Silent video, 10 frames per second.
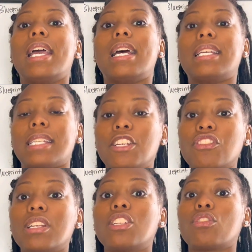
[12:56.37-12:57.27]

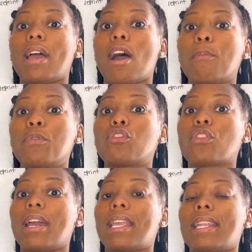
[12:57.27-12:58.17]
essentially to help you
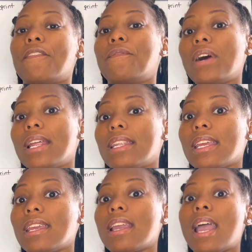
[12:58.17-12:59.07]
start getting
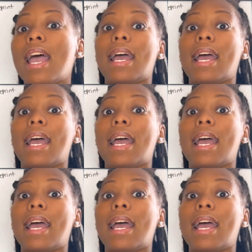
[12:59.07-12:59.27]
funding,